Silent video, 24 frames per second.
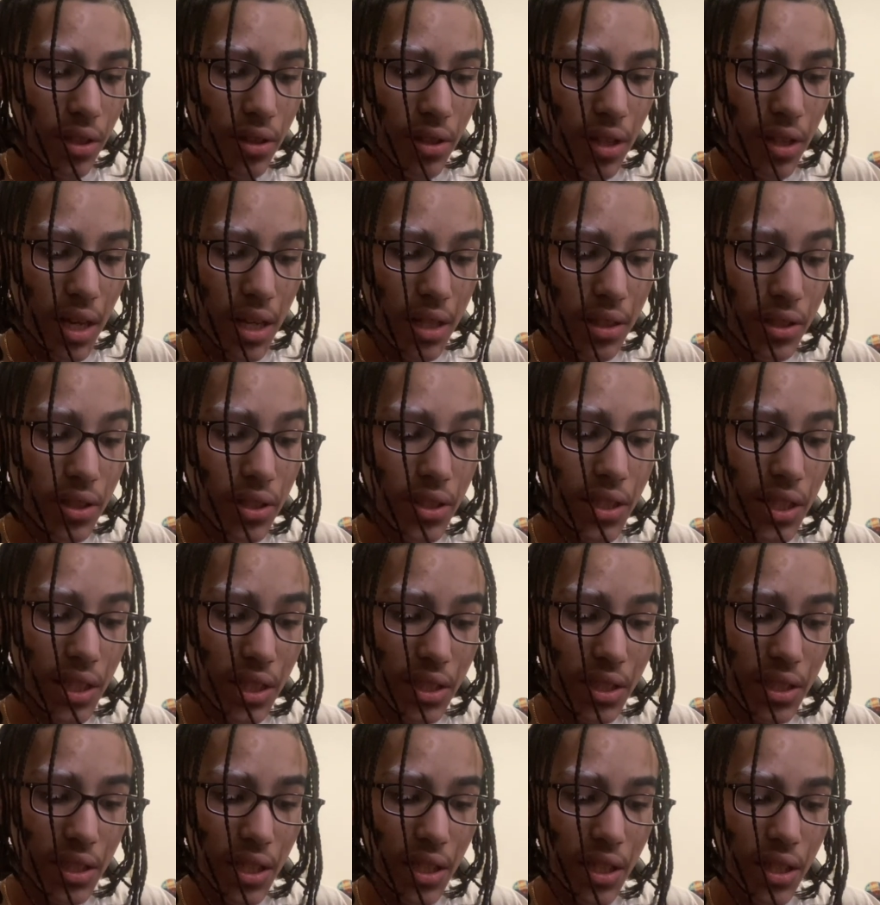Then 6th
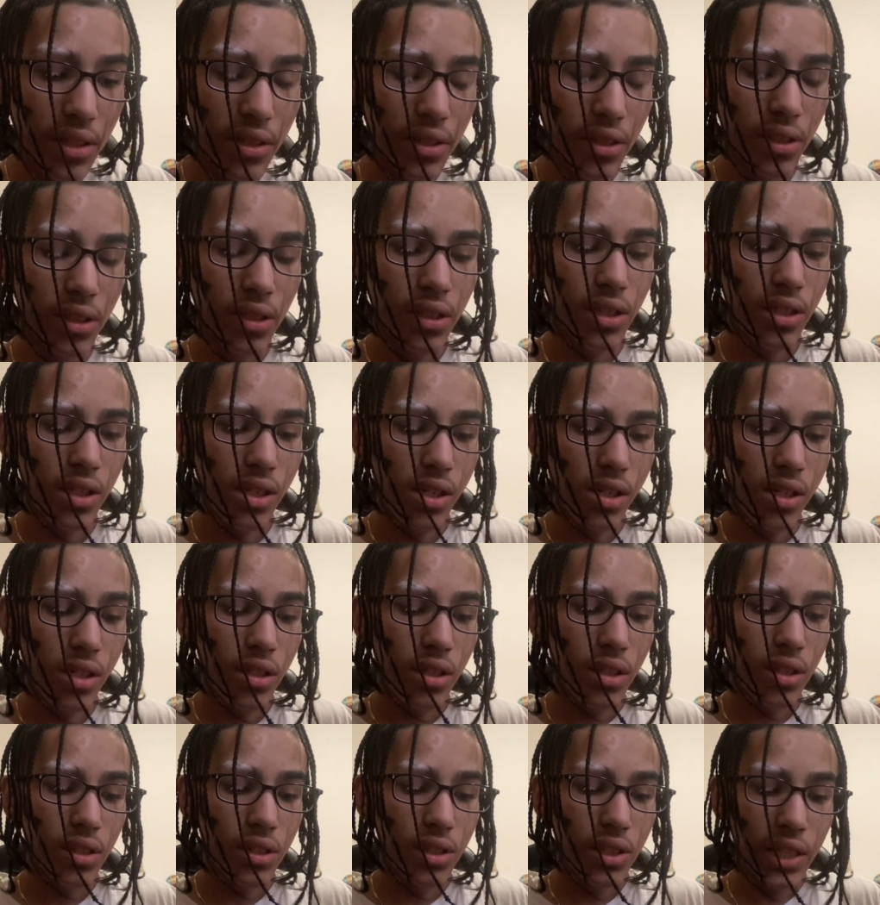seed,
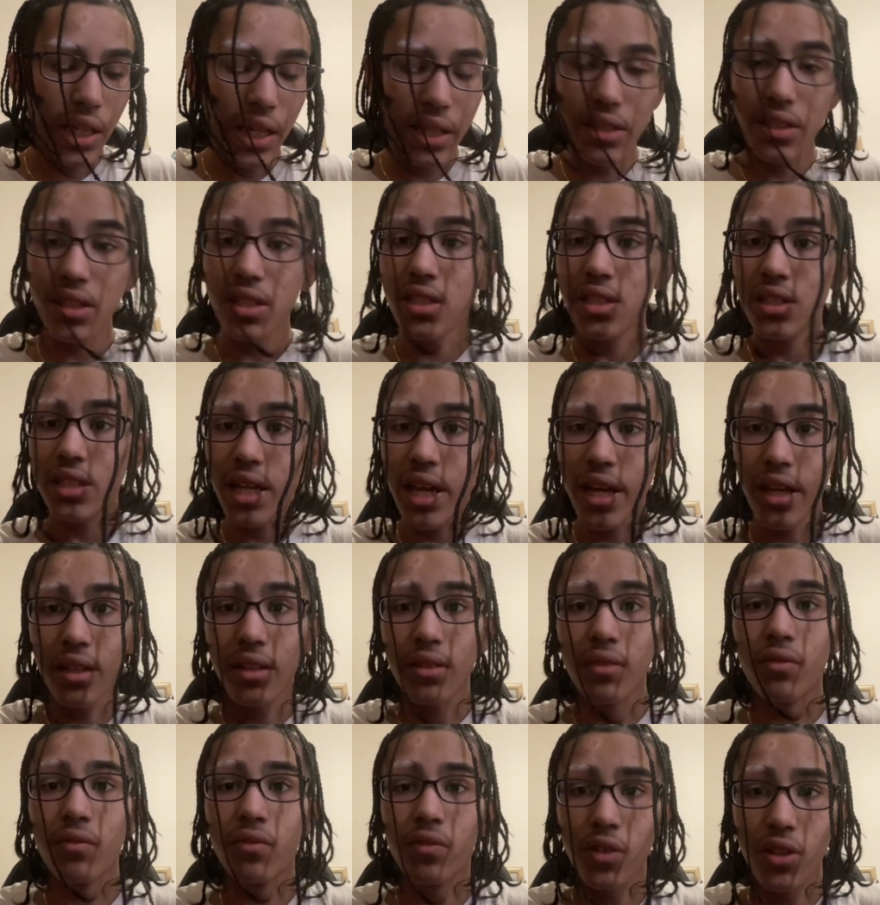Texas
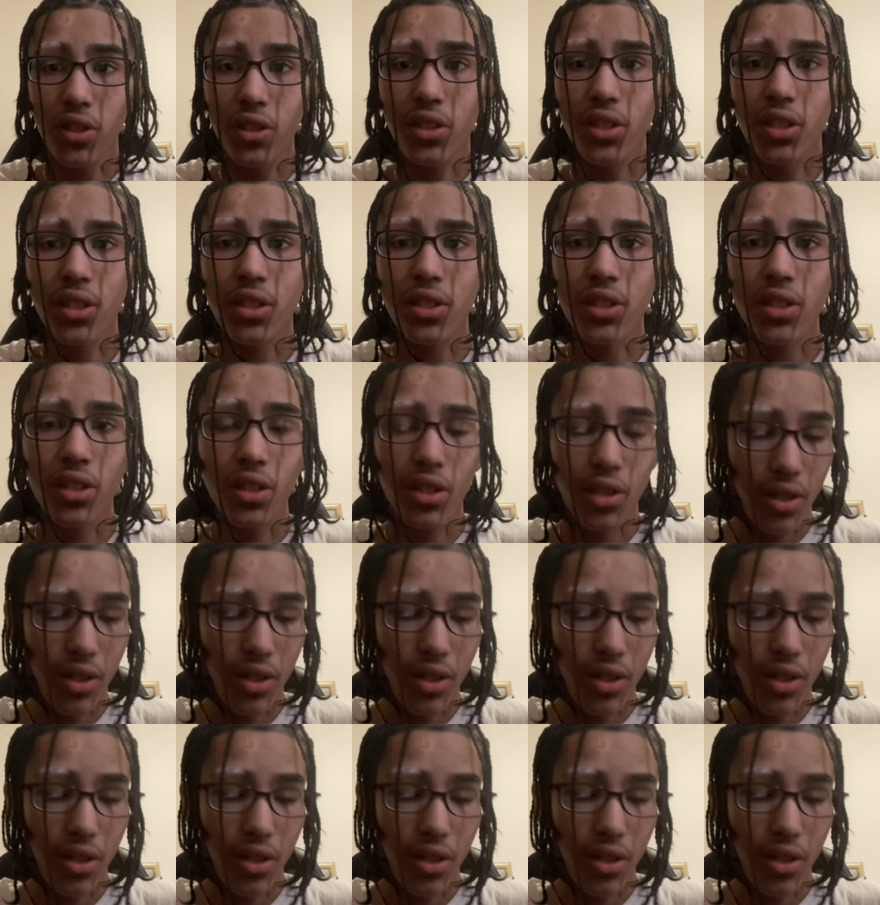Tech versus